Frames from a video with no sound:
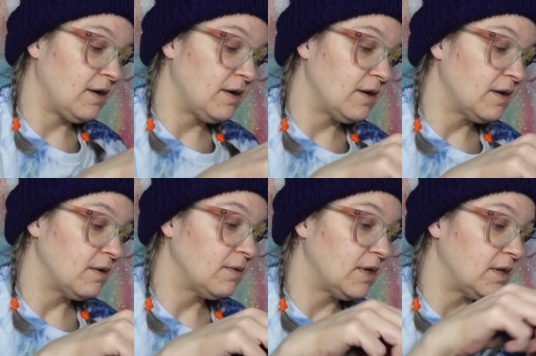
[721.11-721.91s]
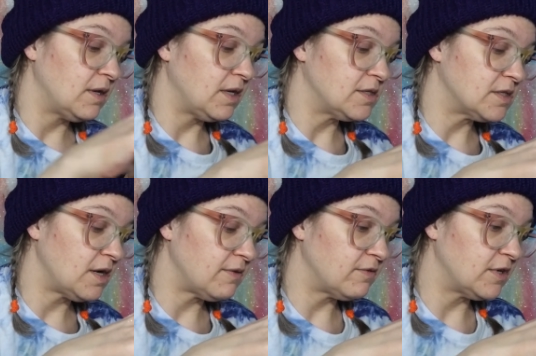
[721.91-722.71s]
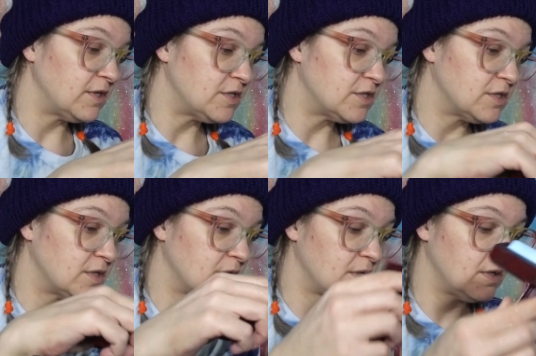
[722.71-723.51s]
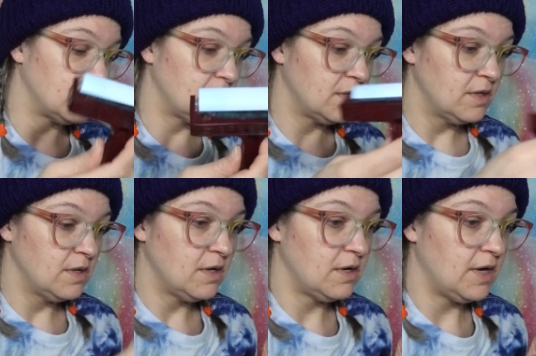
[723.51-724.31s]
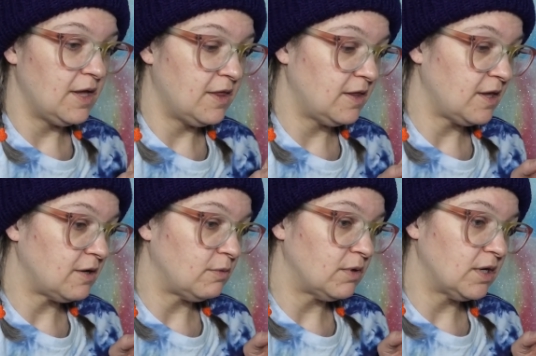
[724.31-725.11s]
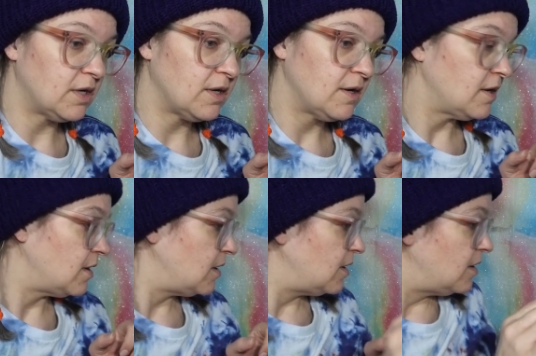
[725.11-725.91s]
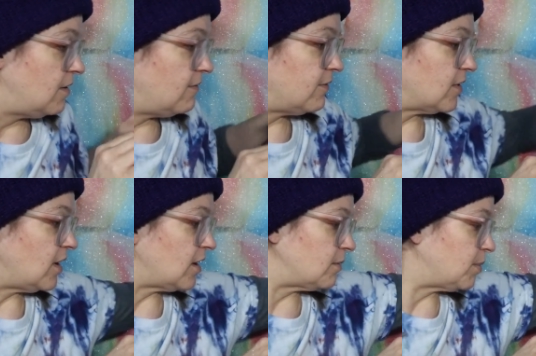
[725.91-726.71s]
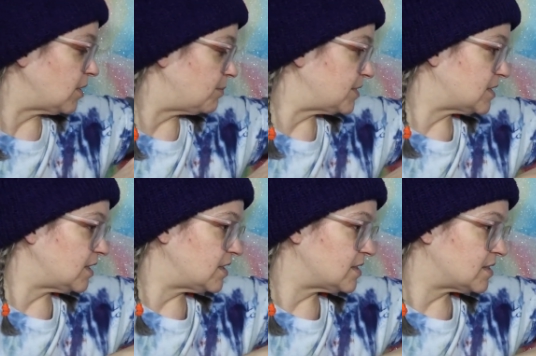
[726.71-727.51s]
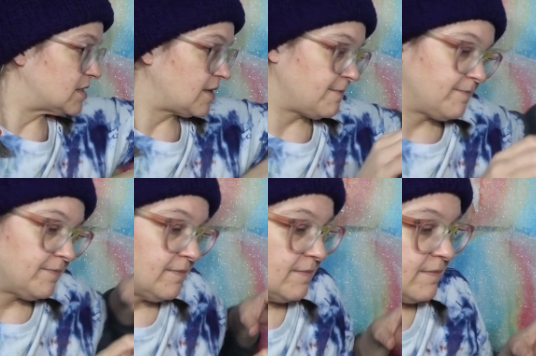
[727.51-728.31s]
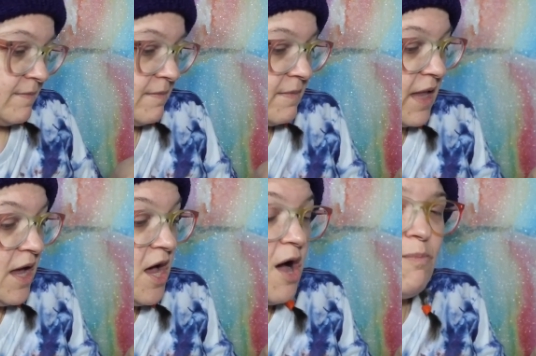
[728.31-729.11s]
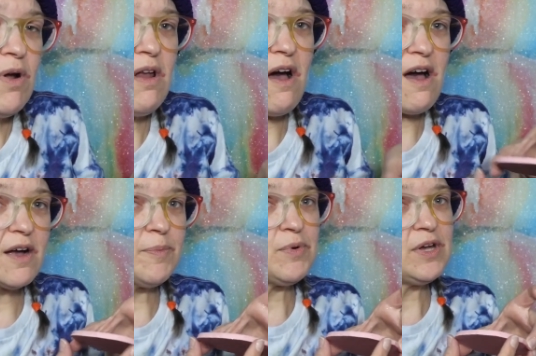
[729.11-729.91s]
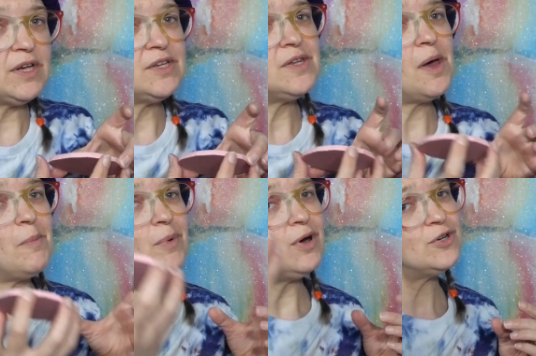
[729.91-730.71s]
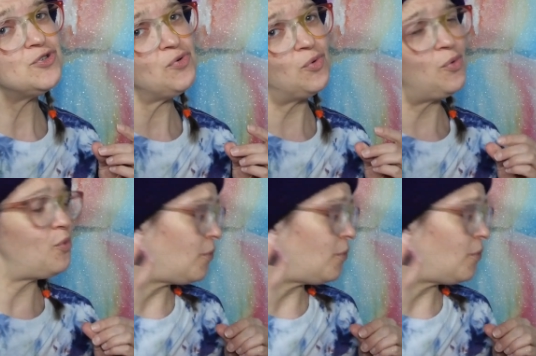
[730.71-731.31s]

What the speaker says: Get a nice coverage. Alright, I think that'll work for our purposes. Block print number 2.